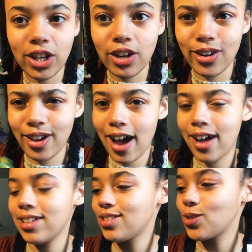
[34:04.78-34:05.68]
here,
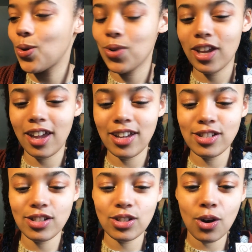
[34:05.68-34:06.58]
guys. Okay,
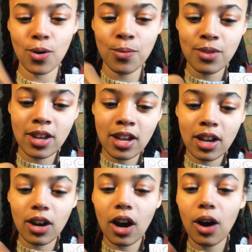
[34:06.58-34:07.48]
so
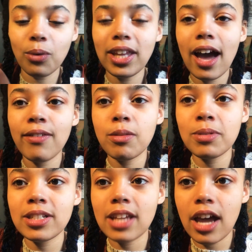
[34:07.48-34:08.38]
we have the
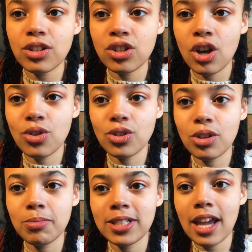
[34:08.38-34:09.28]
pistachio. So
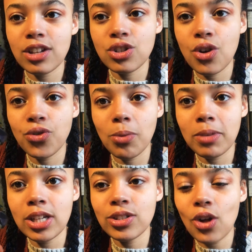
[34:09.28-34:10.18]
the pistachio for
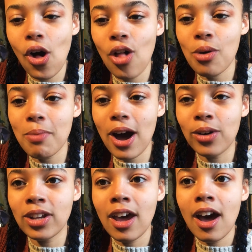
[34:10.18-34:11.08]
me is all
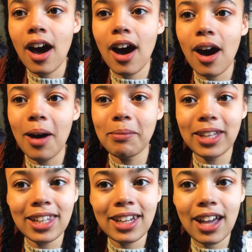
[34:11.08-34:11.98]
about
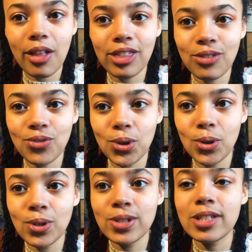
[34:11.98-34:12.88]
eating healthy
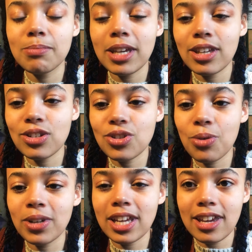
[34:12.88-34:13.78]
foods, making sure
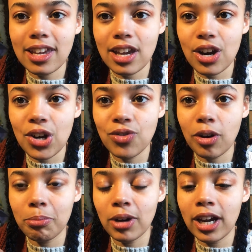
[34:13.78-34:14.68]
we're taking care of
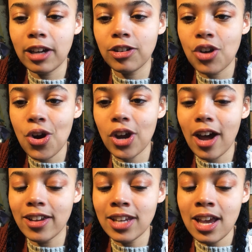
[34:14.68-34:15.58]
our brain and our
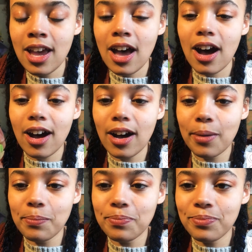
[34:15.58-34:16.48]
gut.
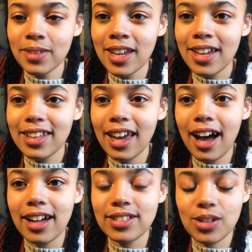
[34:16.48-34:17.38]

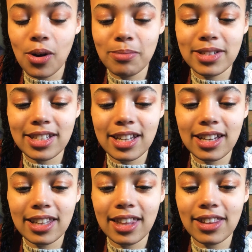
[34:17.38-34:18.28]
So I'm
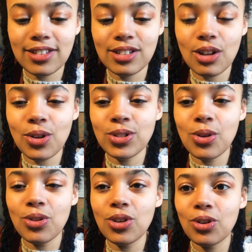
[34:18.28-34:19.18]
seeing that this is
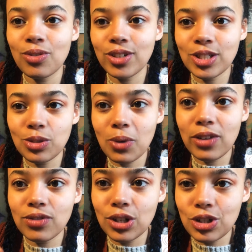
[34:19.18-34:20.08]
also the universe's way
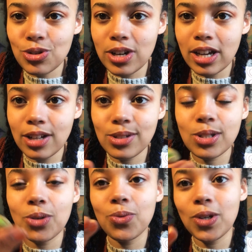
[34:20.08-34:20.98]
of nurturing us.
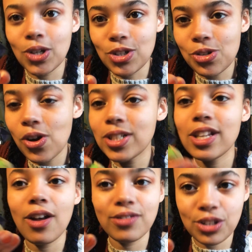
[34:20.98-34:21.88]
So we nurture
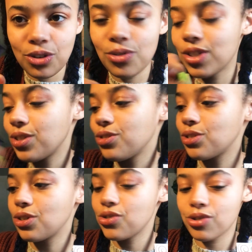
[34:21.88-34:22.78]
ourselves, the universe is
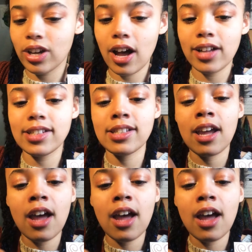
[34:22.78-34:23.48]
nurturing us.